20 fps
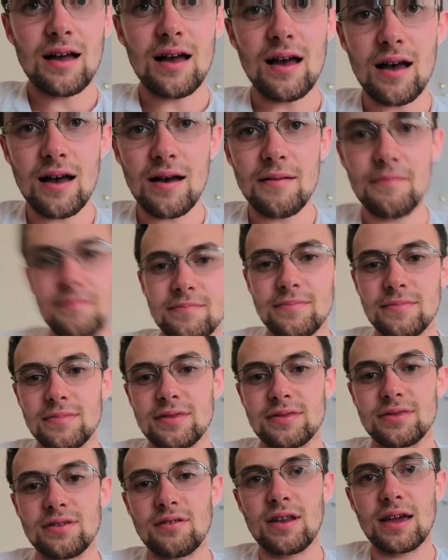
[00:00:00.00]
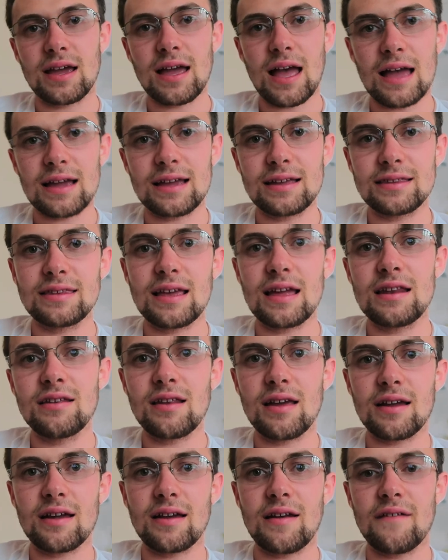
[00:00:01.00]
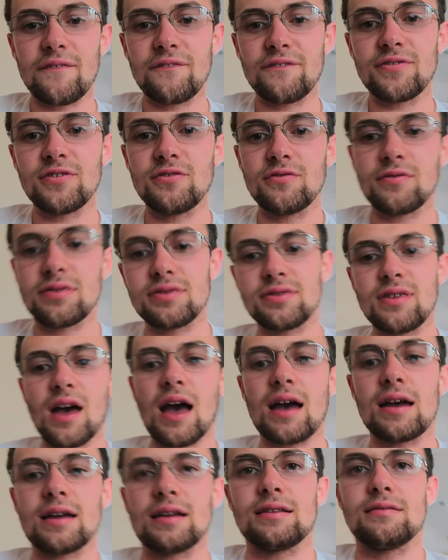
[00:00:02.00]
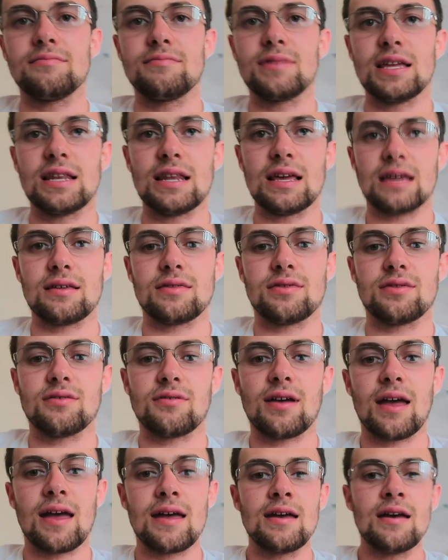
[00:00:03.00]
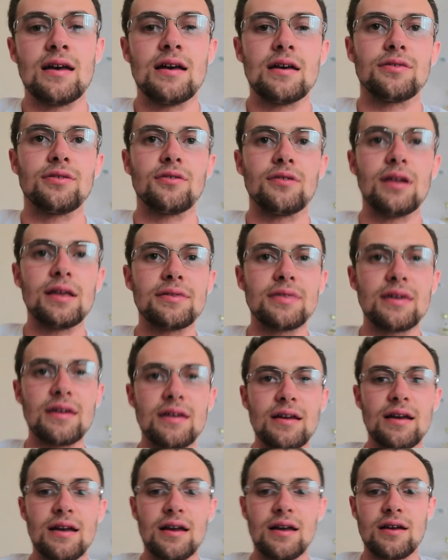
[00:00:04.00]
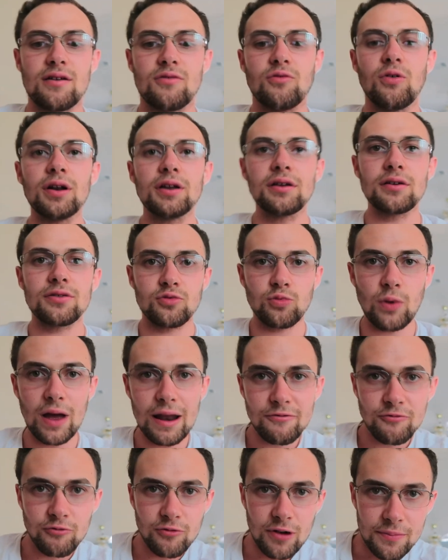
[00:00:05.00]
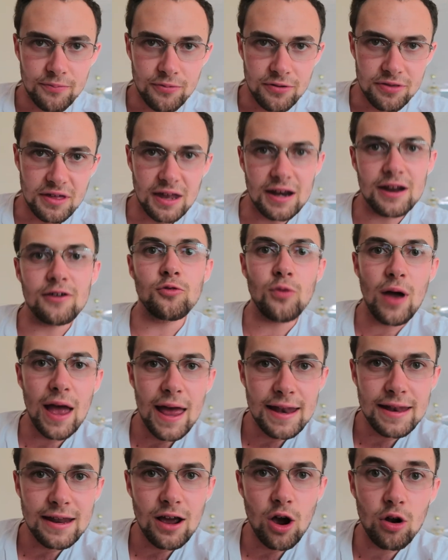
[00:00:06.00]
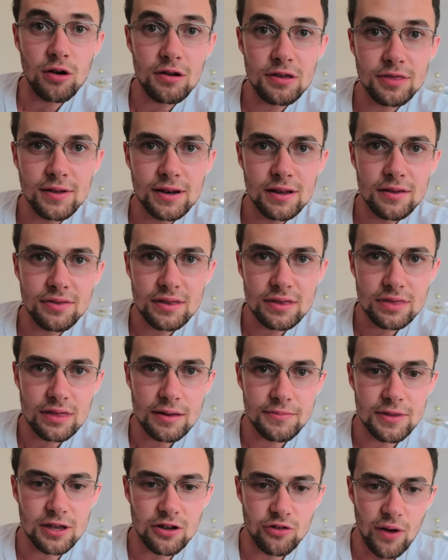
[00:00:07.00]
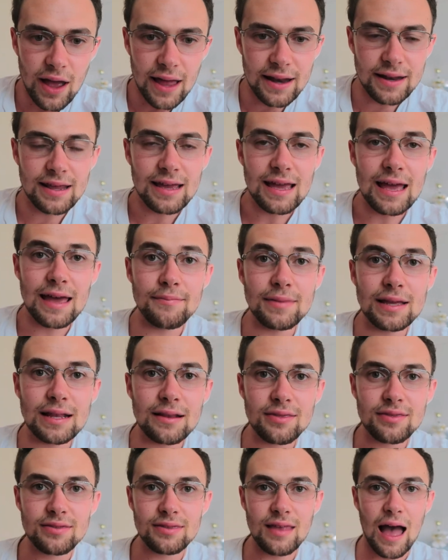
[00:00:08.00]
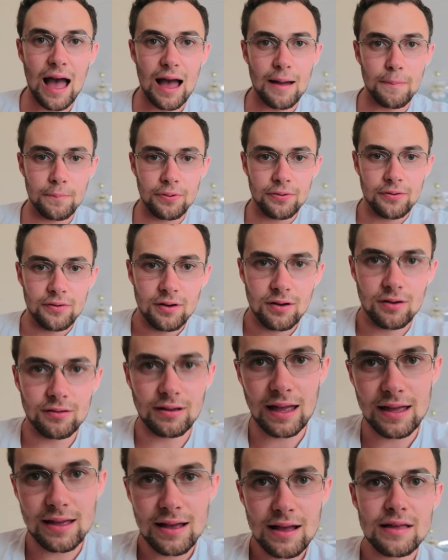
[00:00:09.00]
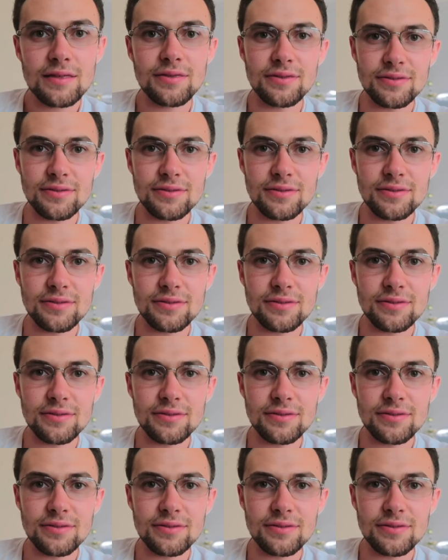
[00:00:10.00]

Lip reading: So, like, I can tell you, like, a few sign meanings, okay? So let's say, what does red represent? Red, always when you see something red, it means stop, okay?